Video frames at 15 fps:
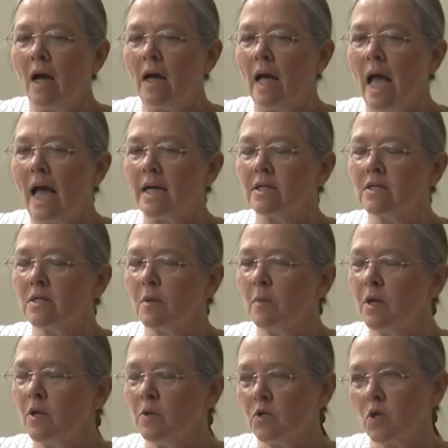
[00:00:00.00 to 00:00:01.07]
As
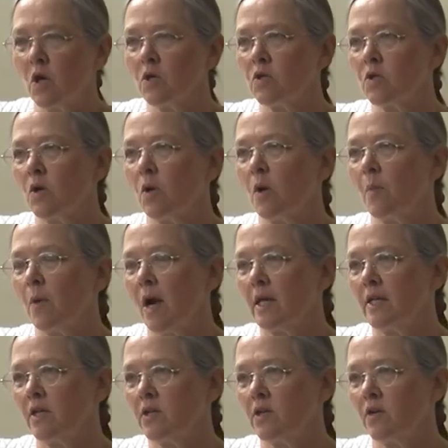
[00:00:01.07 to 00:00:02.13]
somebody who's also a
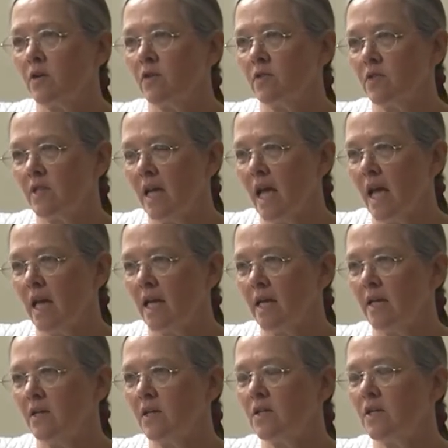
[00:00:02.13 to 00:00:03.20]
practitioner of
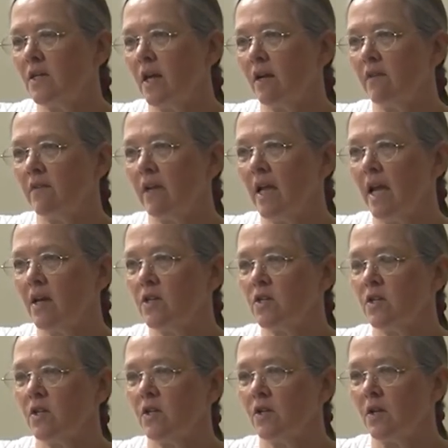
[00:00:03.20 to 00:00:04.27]
Zen,
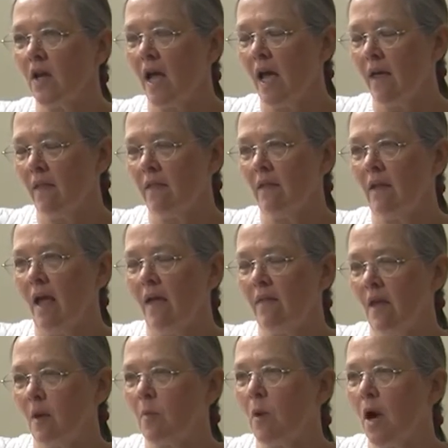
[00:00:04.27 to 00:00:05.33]
disidentification and
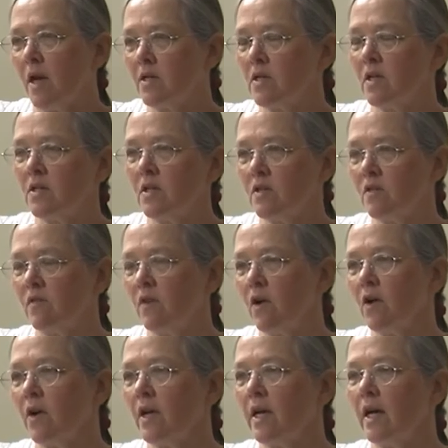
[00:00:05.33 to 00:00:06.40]
that process is a
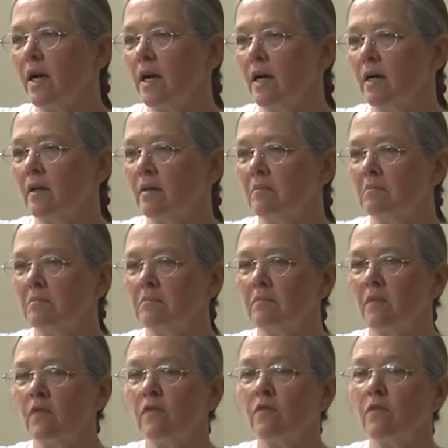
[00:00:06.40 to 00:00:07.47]
very
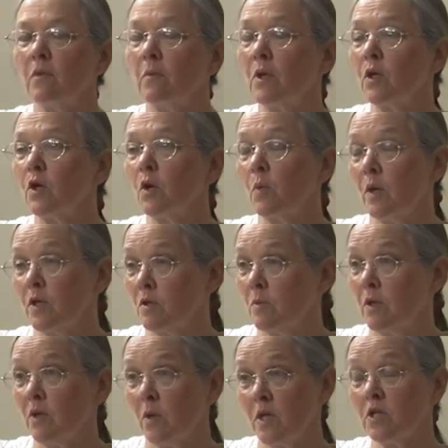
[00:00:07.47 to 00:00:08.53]
familiar one to
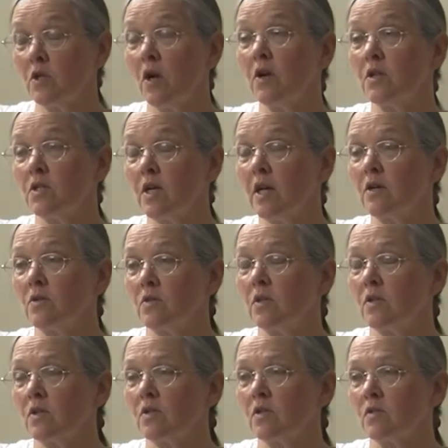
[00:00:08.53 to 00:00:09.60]
me, though I started
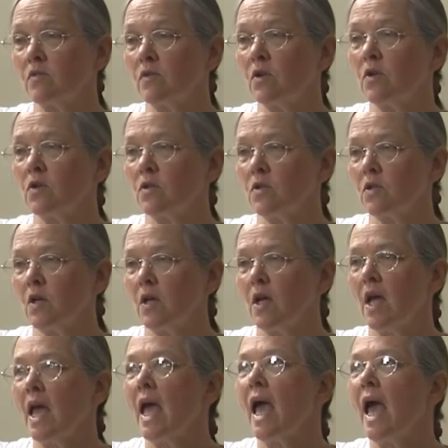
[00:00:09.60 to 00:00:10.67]
psychosynthesis first.
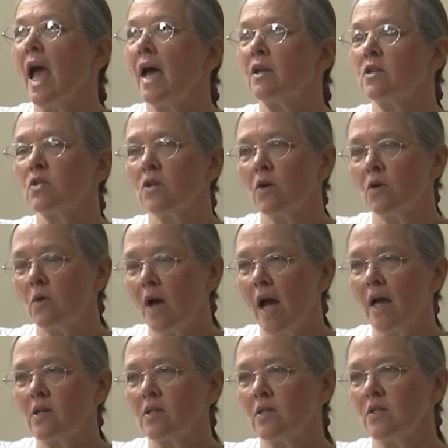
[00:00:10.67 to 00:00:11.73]
And so
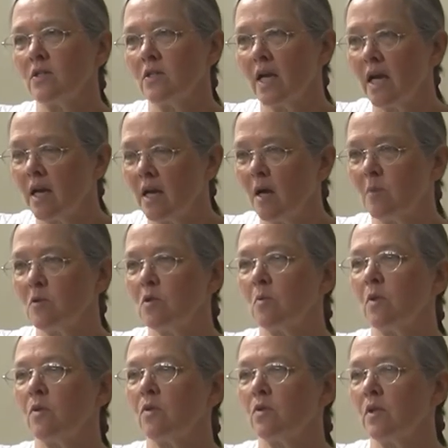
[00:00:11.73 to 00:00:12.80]
actually Zen comes to
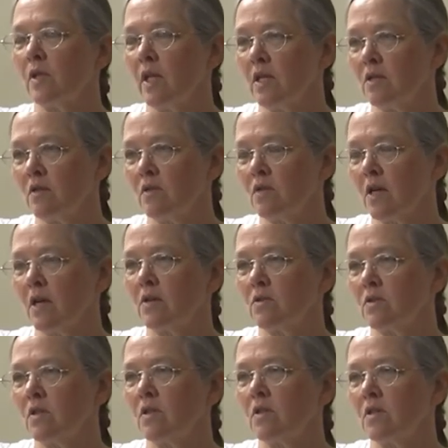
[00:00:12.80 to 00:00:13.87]
me through the lens of
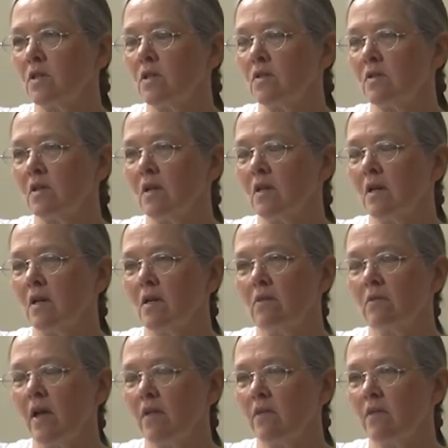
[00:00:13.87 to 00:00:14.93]
psychosynthesis
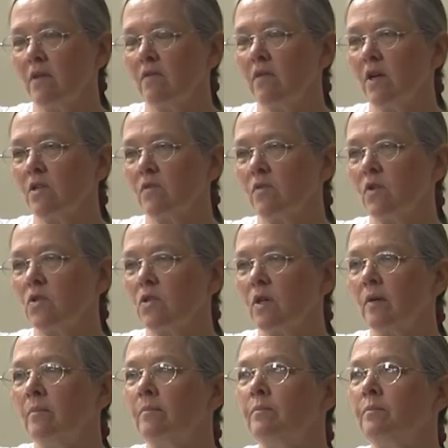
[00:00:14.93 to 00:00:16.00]
rather than vice versa.